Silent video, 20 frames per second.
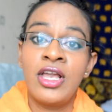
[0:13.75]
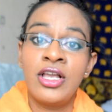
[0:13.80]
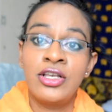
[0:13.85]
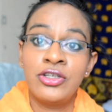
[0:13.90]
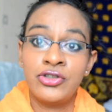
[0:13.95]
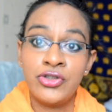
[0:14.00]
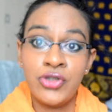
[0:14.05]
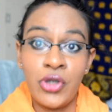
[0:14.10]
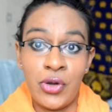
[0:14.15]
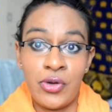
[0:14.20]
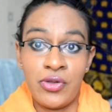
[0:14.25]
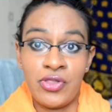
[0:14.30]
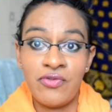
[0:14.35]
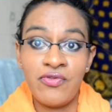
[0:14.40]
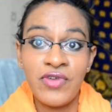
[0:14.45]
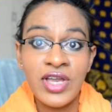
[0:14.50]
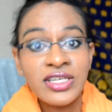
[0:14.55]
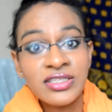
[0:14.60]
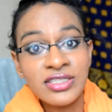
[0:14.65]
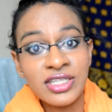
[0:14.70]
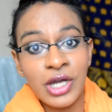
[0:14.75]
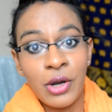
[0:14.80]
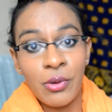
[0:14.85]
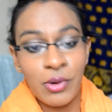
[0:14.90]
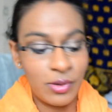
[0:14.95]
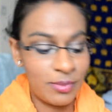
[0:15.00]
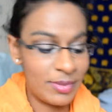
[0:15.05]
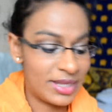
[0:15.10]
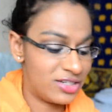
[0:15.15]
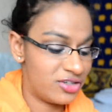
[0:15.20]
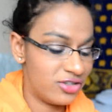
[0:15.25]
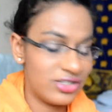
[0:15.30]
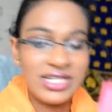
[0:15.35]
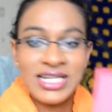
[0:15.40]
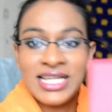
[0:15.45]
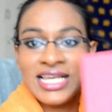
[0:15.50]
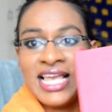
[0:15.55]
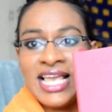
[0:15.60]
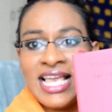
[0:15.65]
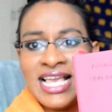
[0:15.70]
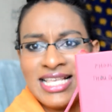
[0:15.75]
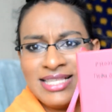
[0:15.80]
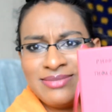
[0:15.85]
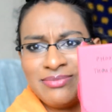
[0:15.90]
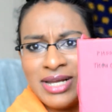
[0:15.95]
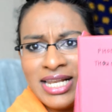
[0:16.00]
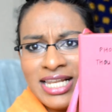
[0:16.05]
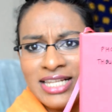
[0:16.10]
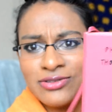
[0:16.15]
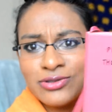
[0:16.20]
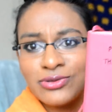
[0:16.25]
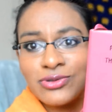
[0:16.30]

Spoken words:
So, the first thing I want to mention is my little